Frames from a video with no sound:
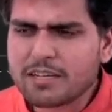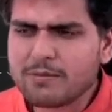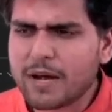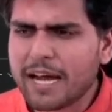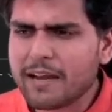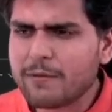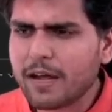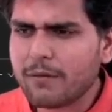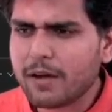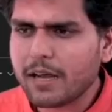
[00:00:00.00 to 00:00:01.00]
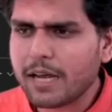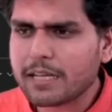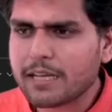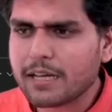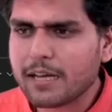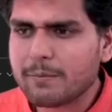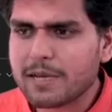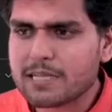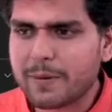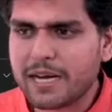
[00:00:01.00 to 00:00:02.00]
Why? I think I
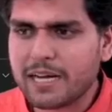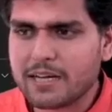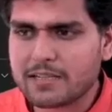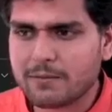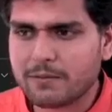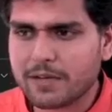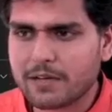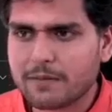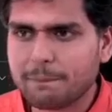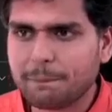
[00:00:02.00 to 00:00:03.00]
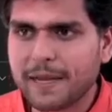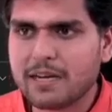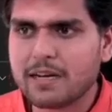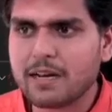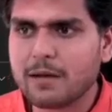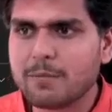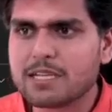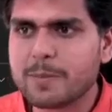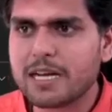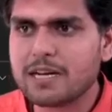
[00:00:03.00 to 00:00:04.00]
misspelled it somewhere. Right? Did I
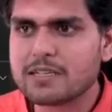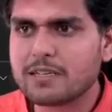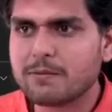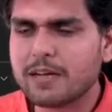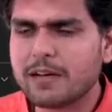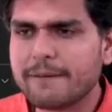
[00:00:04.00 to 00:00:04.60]
misspell it somewhere?